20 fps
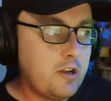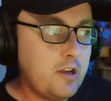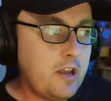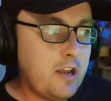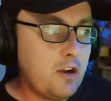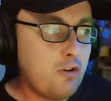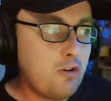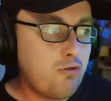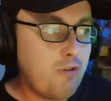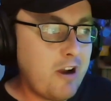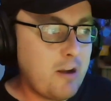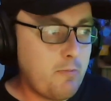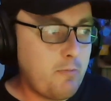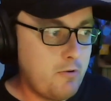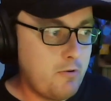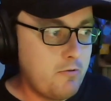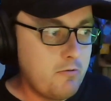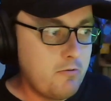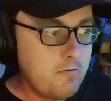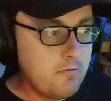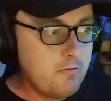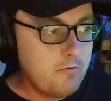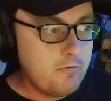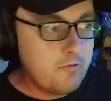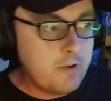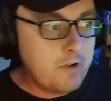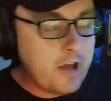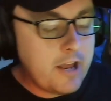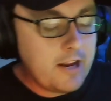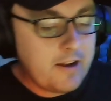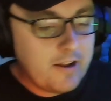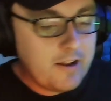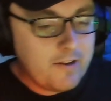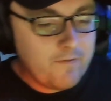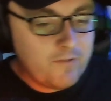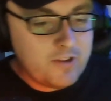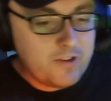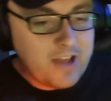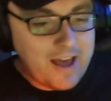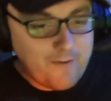incredible,
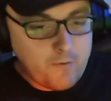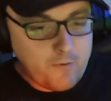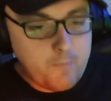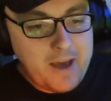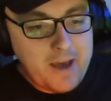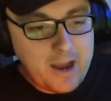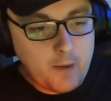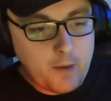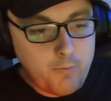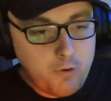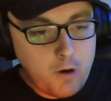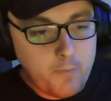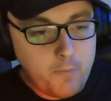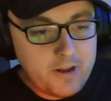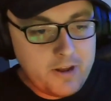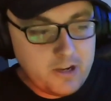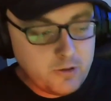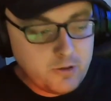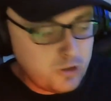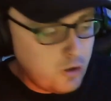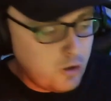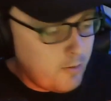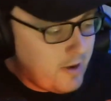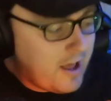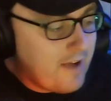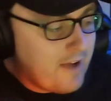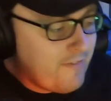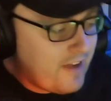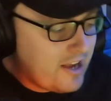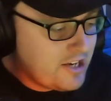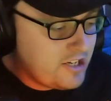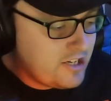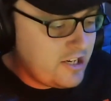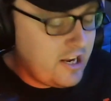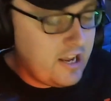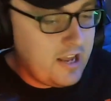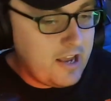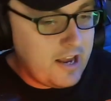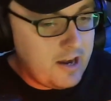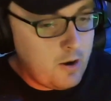to have them back properly, because we saw them live last
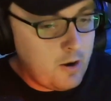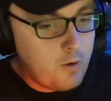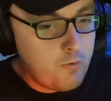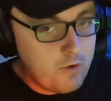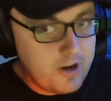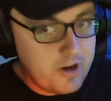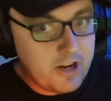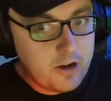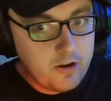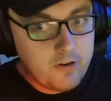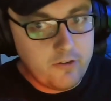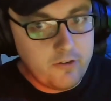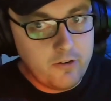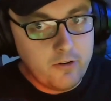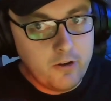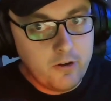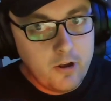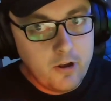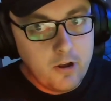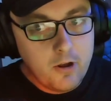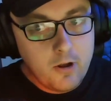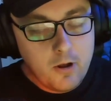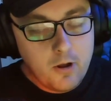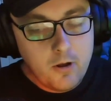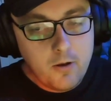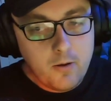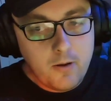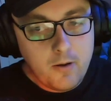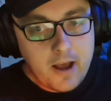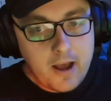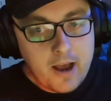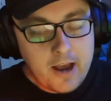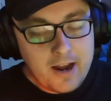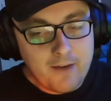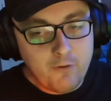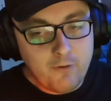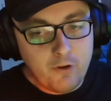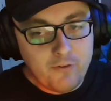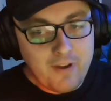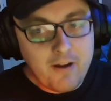year and they were really good. And
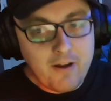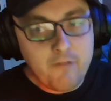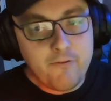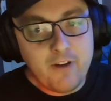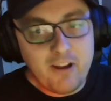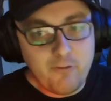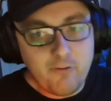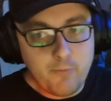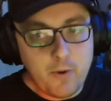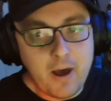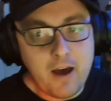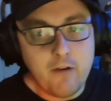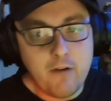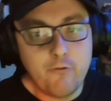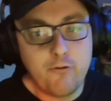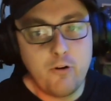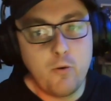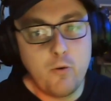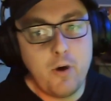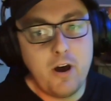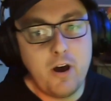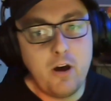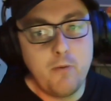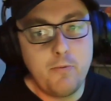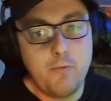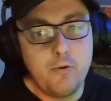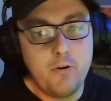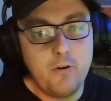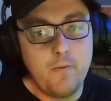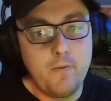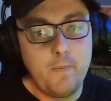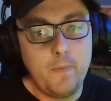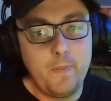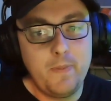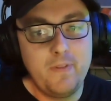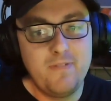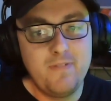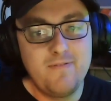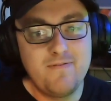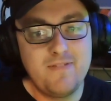I've loved everything they've put out for a while, but
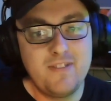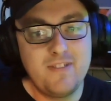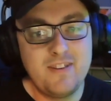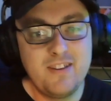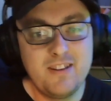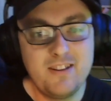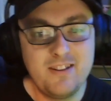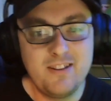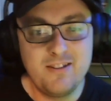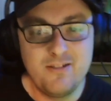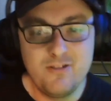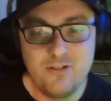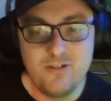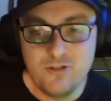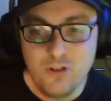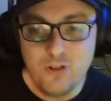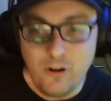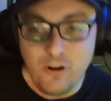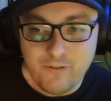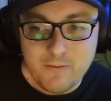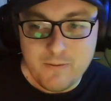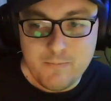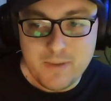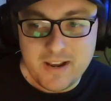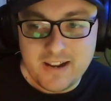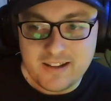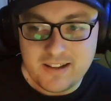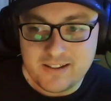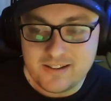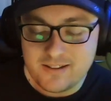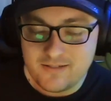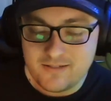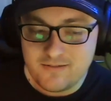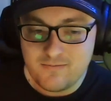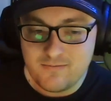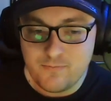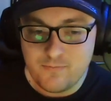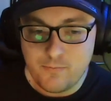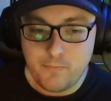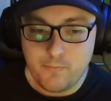nothing beats
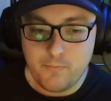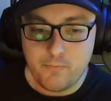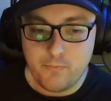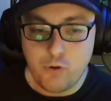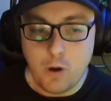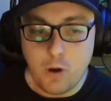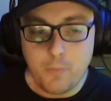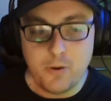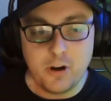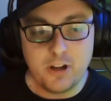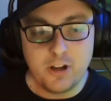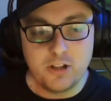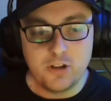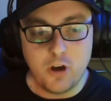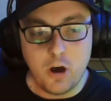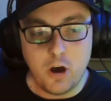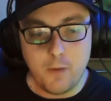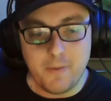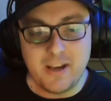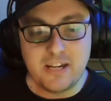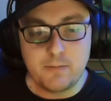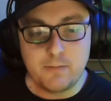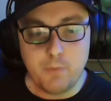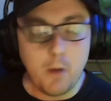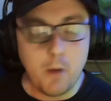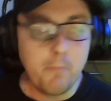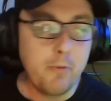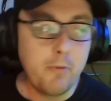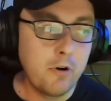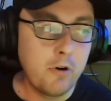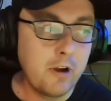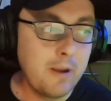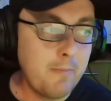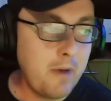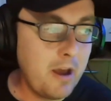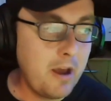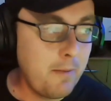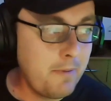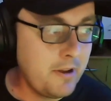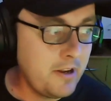proper guitar-based pop punk, in
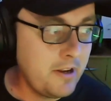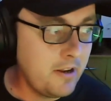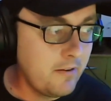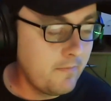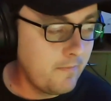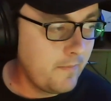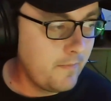my opinion.